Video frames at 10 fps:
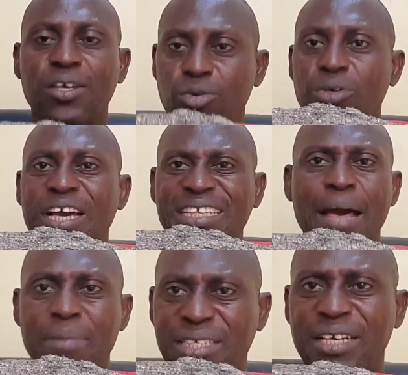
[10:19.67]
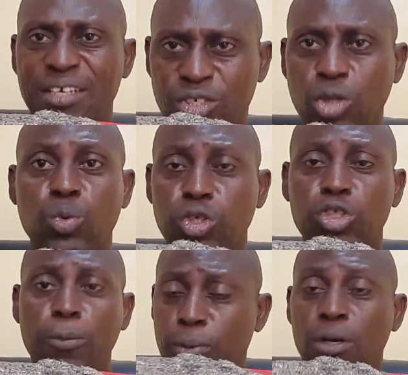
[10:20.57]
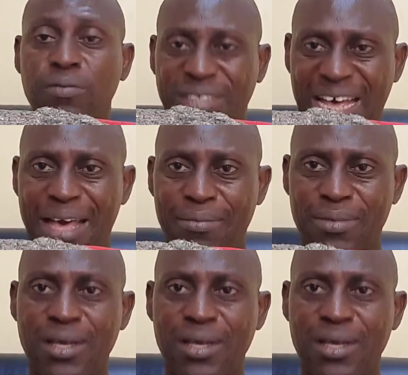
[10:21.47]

You get amazing results within a short period of time.